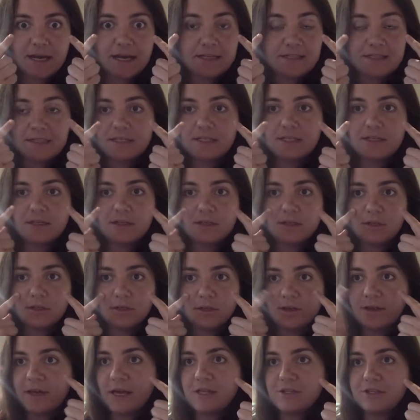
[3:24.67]
I didn't
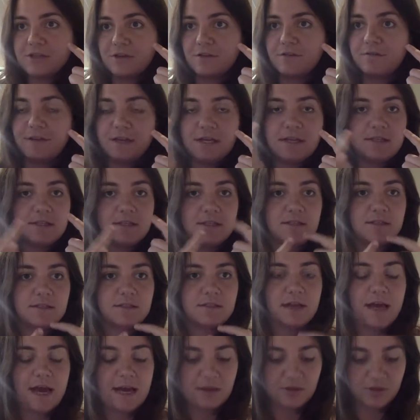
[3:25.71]
look at your faces.
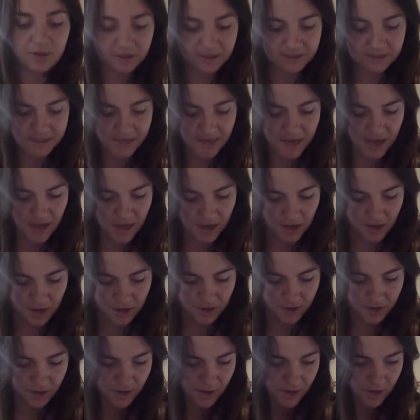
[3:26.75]
I looked
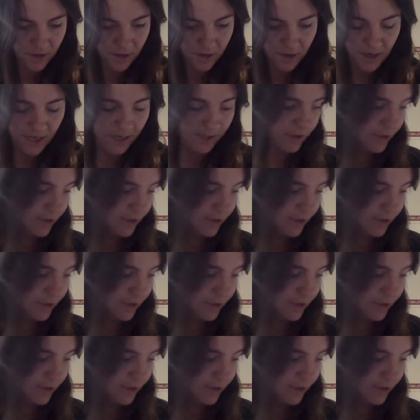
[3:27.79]
down, I